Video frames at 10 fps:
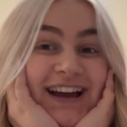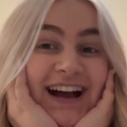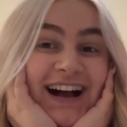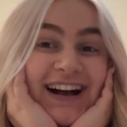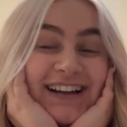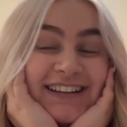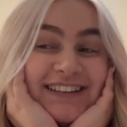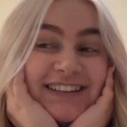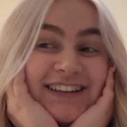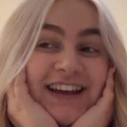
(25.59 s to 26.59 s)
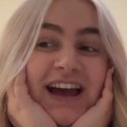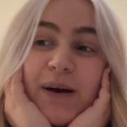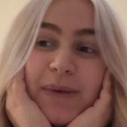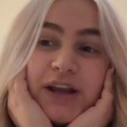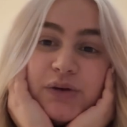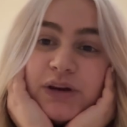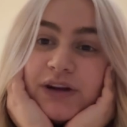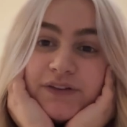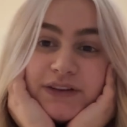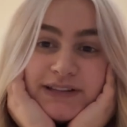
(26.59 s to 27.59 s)
And I might do it in a
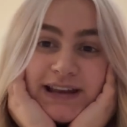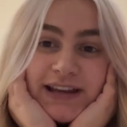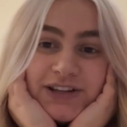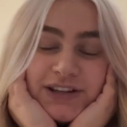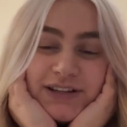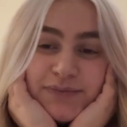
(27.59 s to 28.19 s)
few stages,